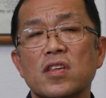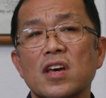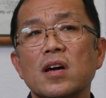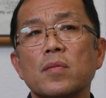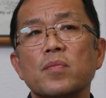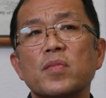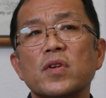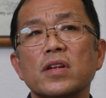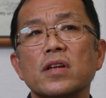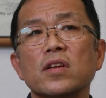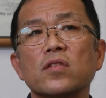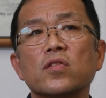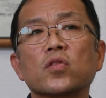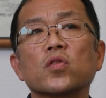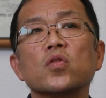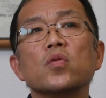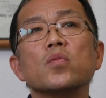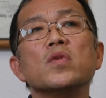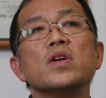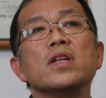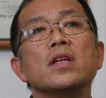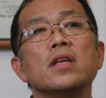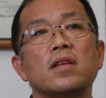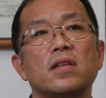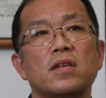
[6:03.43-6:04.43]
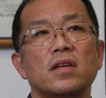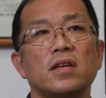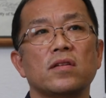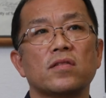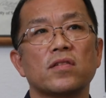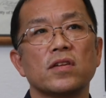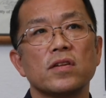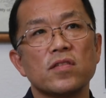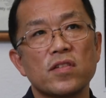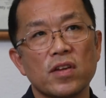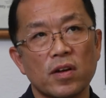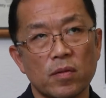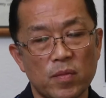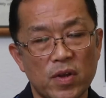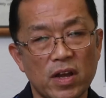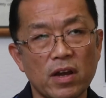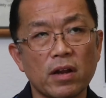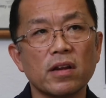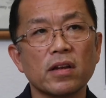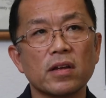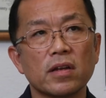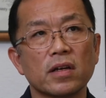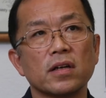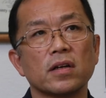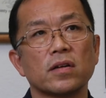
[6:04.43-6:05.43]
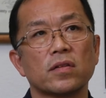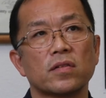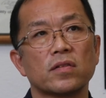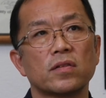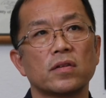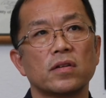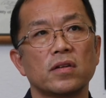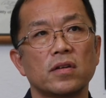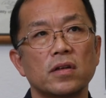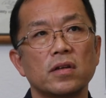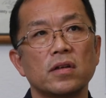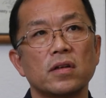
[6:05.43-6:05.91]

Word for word: Japanese communities in the Americas.